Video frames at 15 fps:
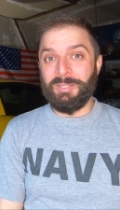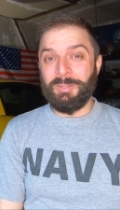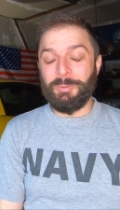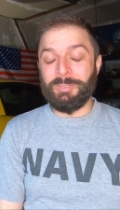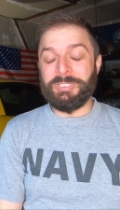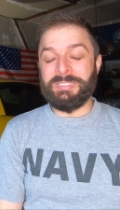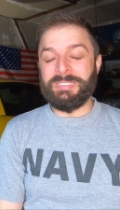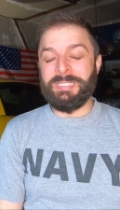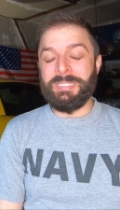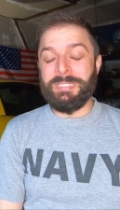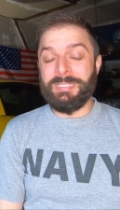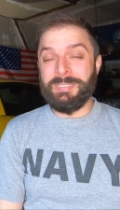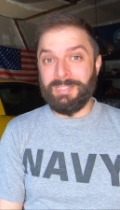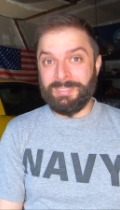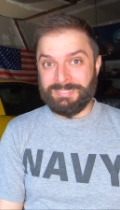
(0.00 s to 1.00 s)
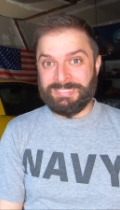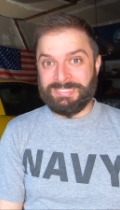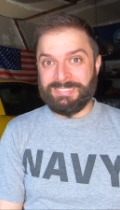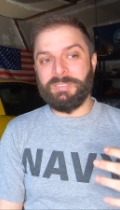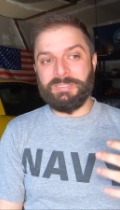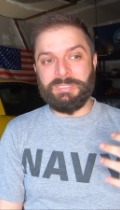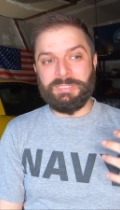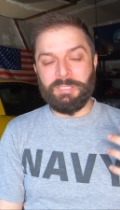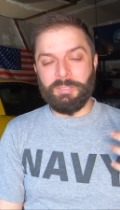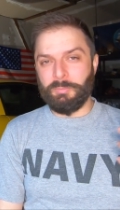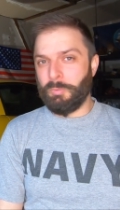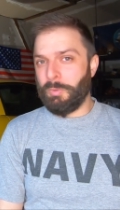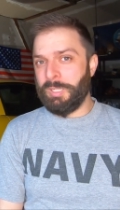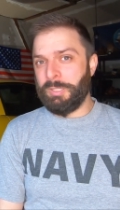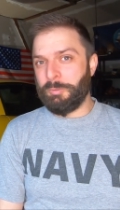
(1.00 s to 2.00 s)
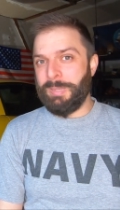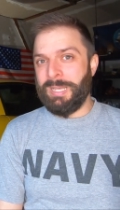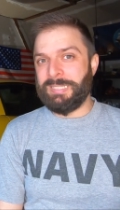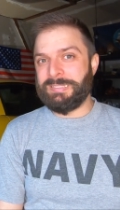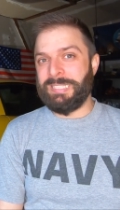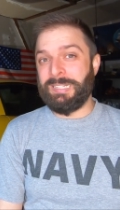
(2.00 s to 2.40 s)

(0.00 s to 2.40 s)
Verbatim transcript: which is nuts. Is ZR1 will maxed